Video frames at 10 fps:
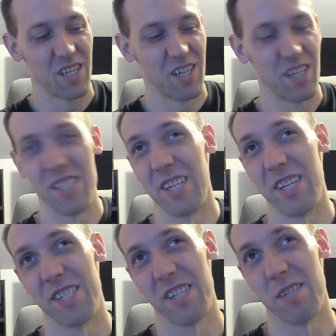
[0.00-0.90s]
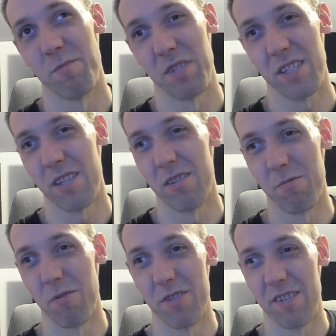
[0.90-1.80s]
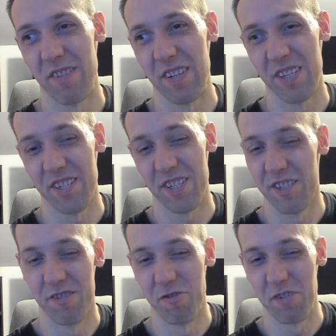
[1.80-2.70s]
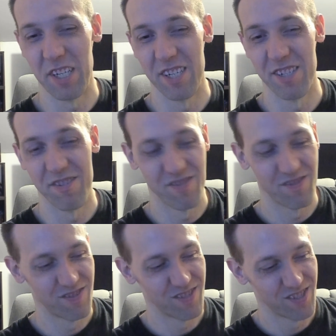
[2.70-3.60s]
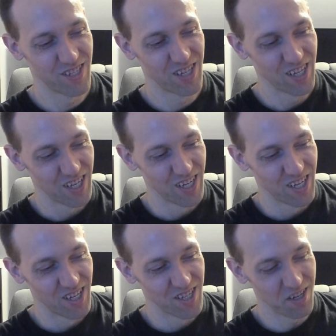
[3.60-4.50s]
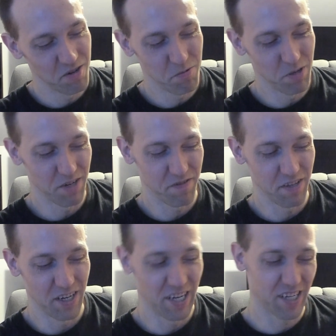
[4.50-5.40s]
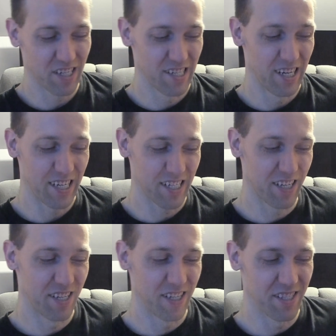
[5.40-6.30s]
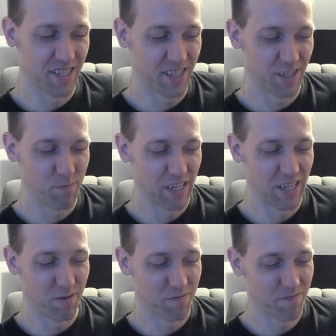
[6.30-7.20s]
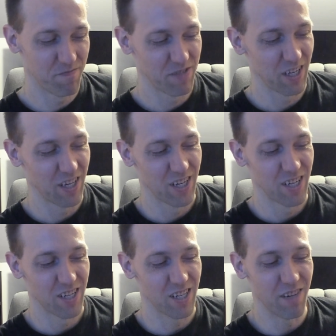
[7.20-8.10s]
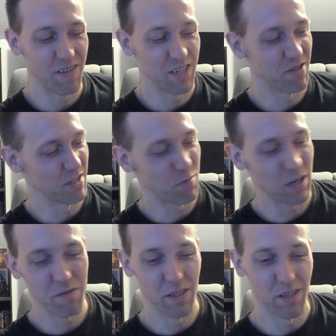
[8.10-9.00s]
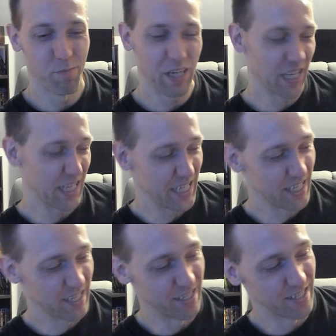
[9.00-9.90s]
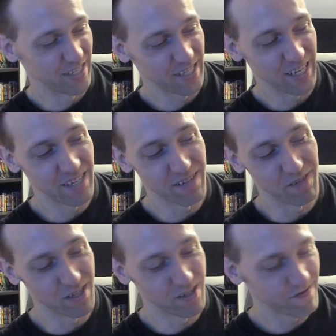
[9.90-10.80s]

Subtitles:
And yes, I'm a Star Wars fan too, so what if that accidentally slipped out? Even though it's probably the biggest sin ever.